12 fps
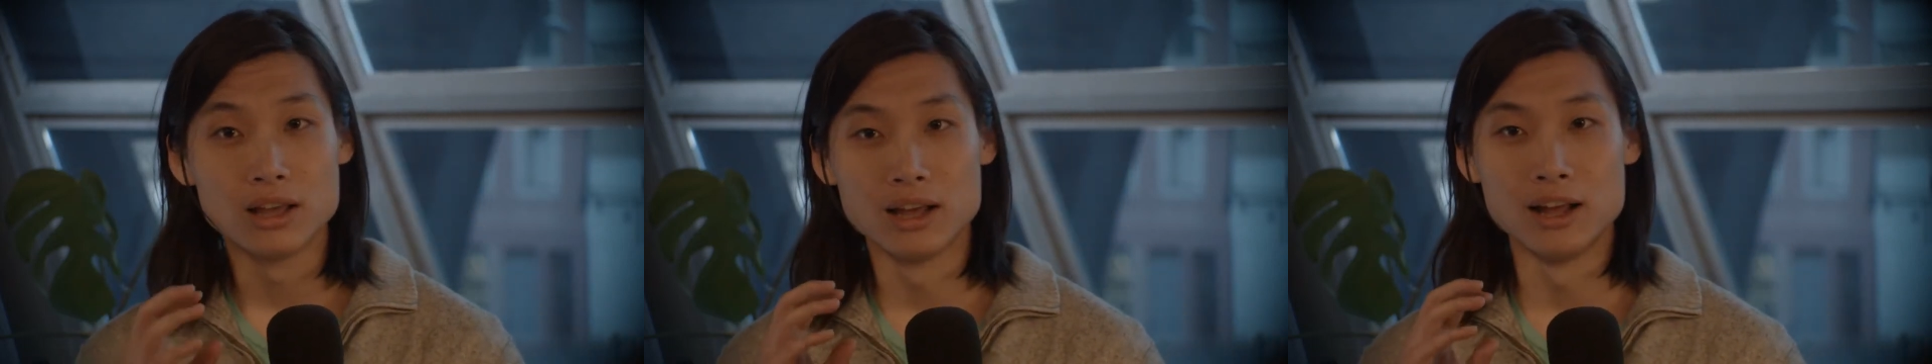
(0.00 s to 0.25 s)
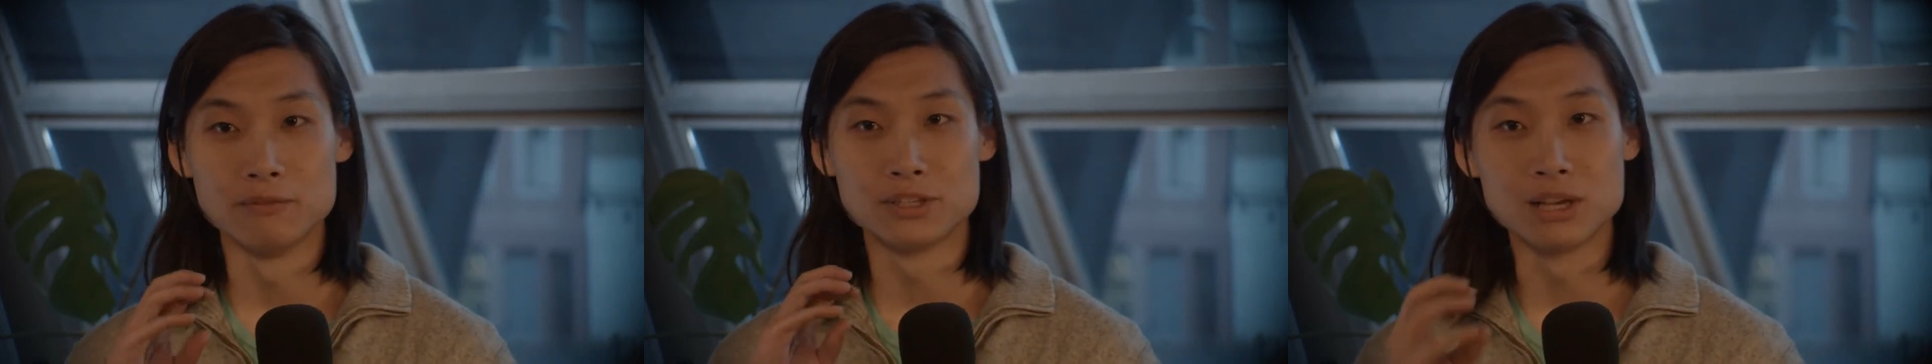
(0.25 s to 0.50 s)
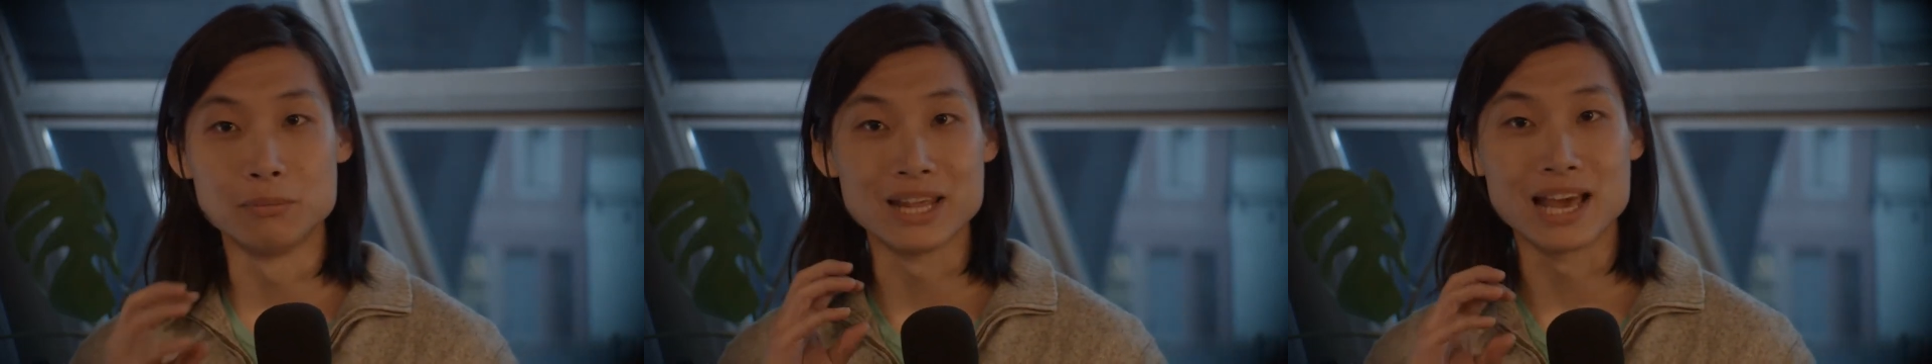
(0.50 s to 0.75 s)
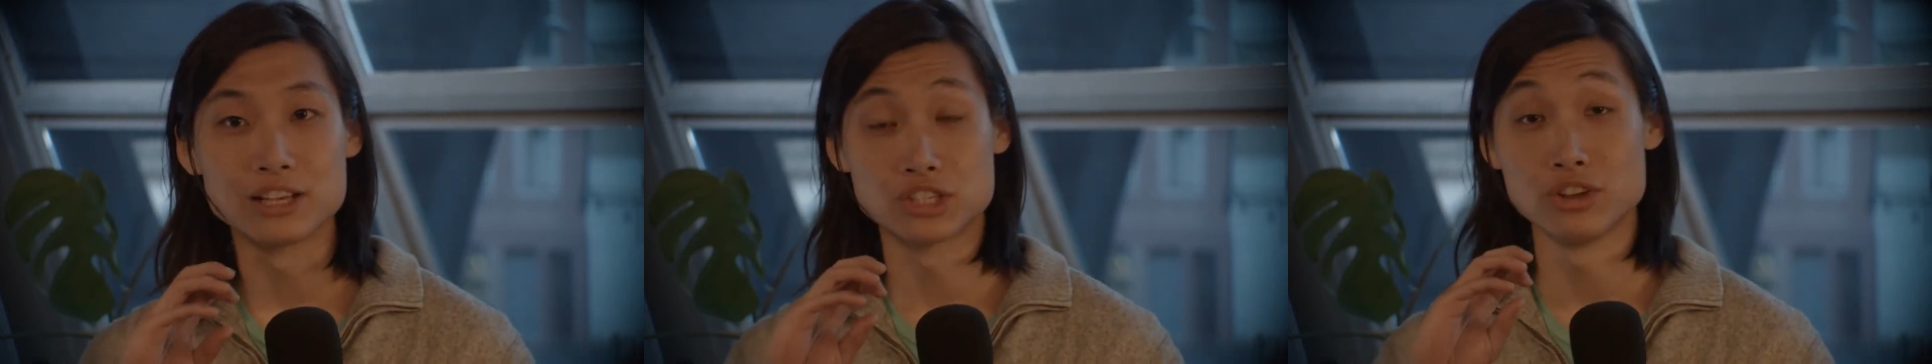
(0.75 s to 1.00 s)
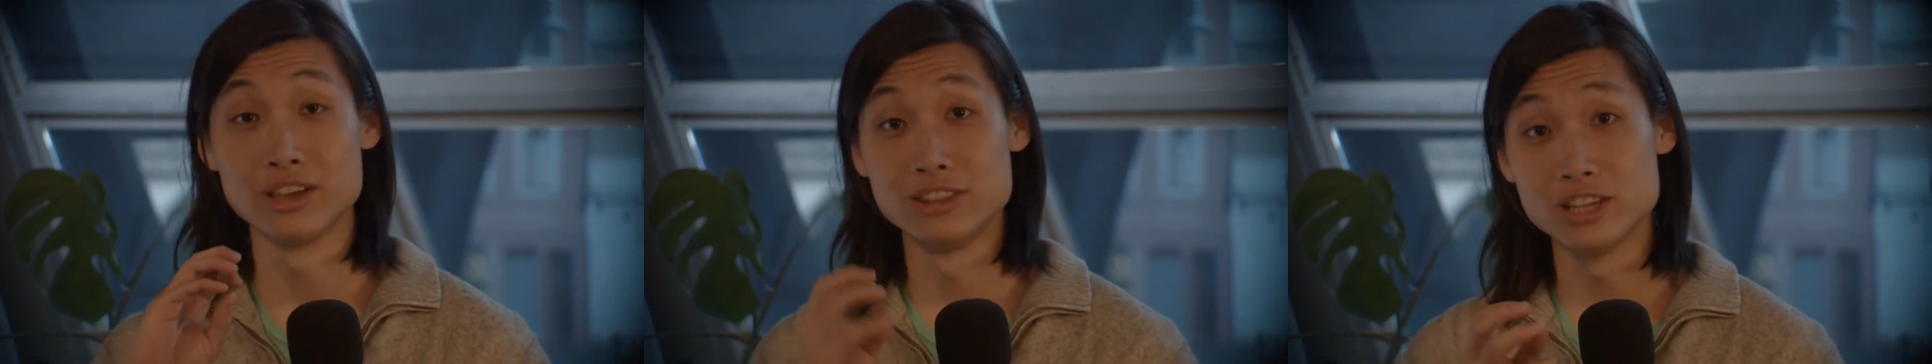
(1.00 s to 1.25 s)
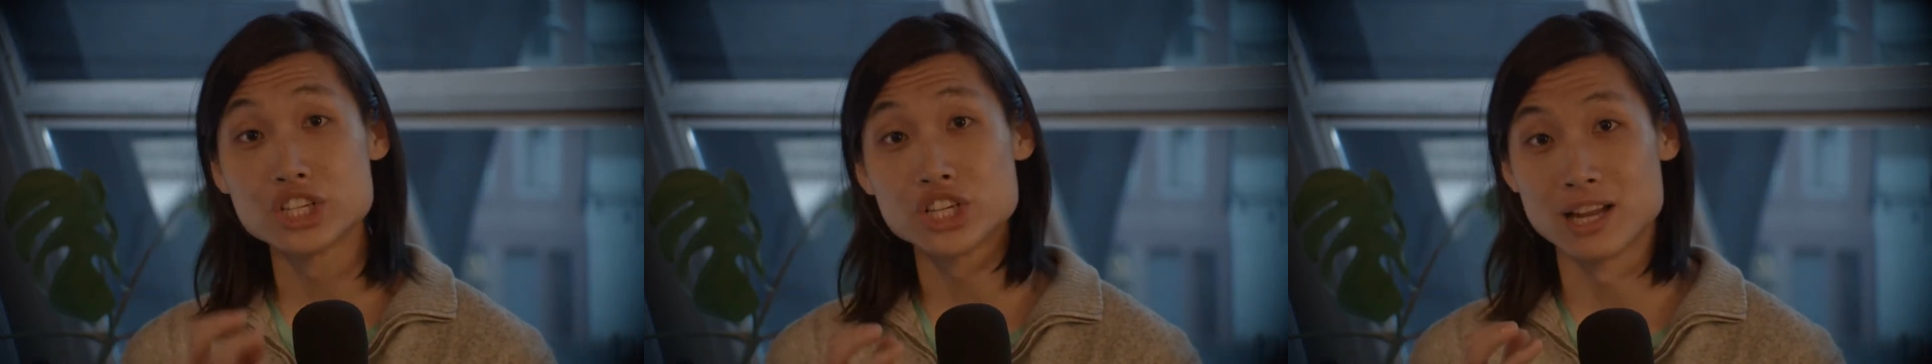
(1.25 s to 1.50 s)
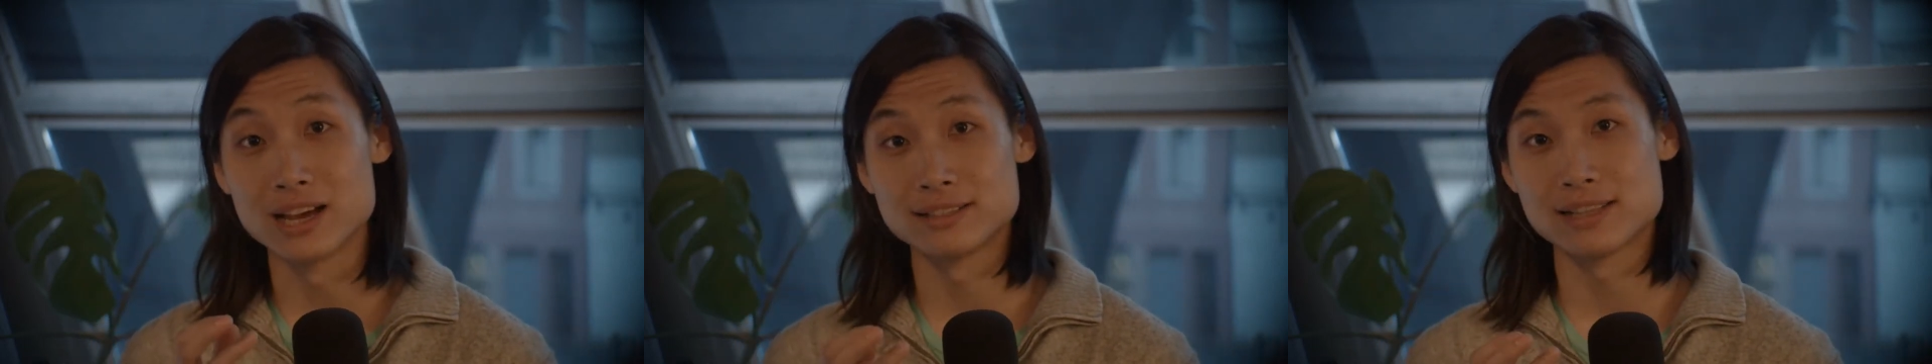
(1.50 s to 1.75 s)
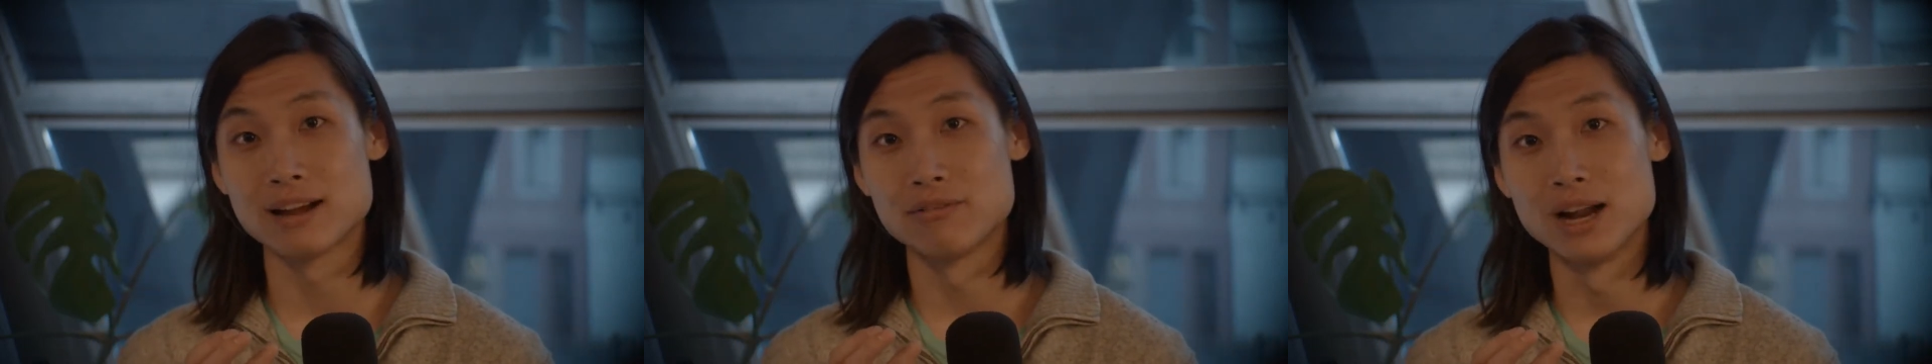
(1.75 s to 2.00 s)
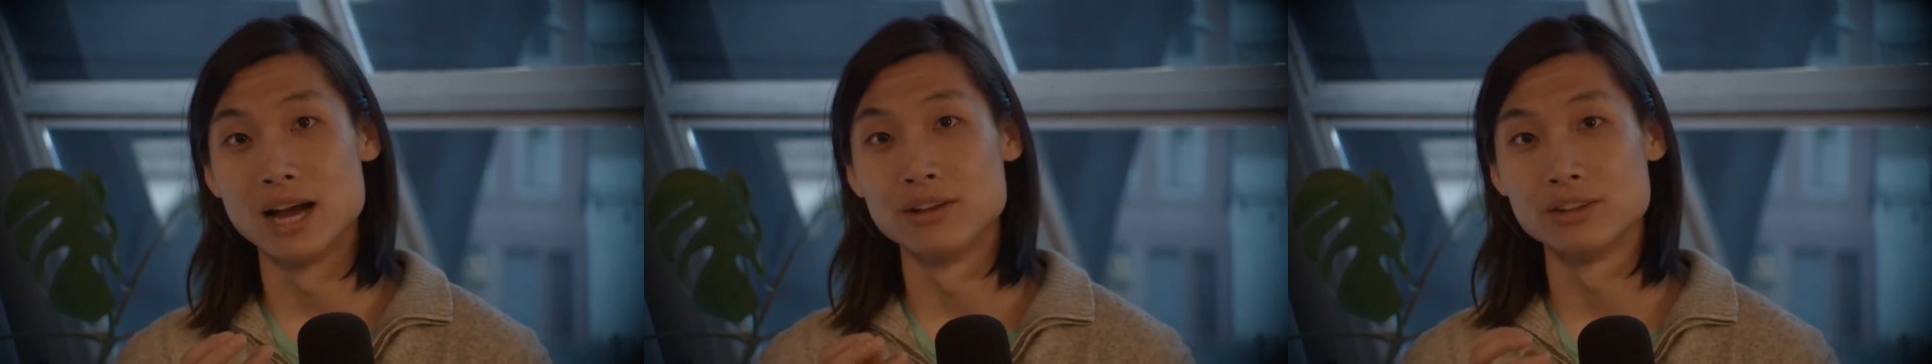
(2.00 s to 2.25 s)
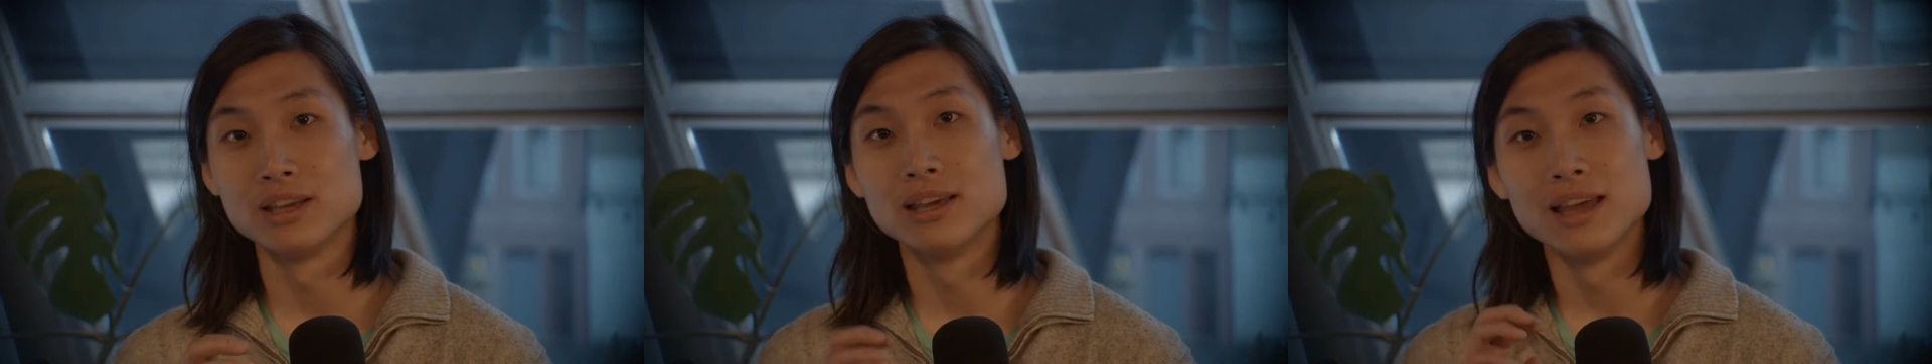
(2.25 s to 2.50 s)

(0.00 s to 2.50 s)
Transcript: um, somebody has to initialize that round.